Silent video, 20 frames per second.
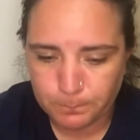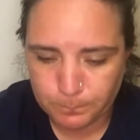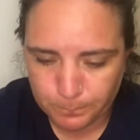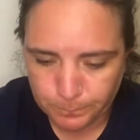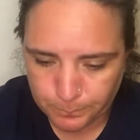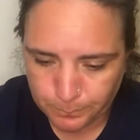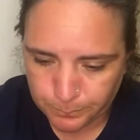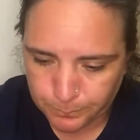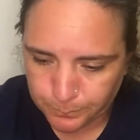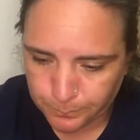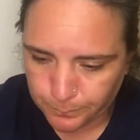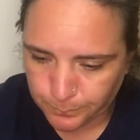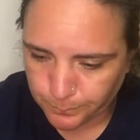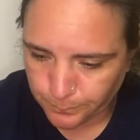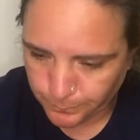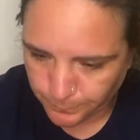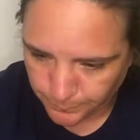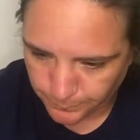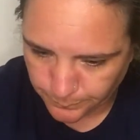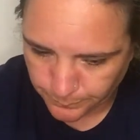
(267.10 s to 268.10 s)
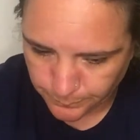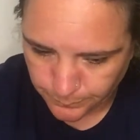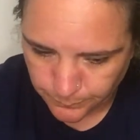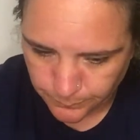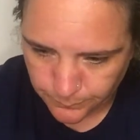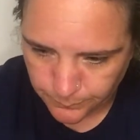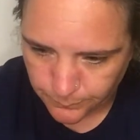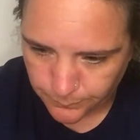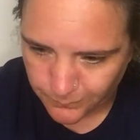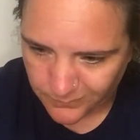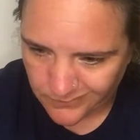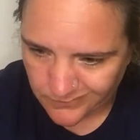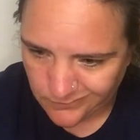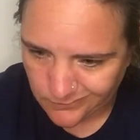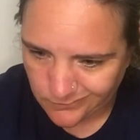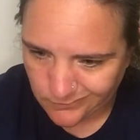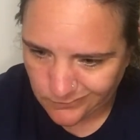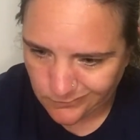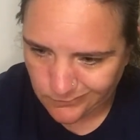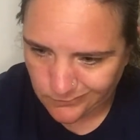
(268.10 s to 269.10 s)

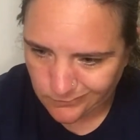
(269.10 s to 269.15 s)
Nothing is said.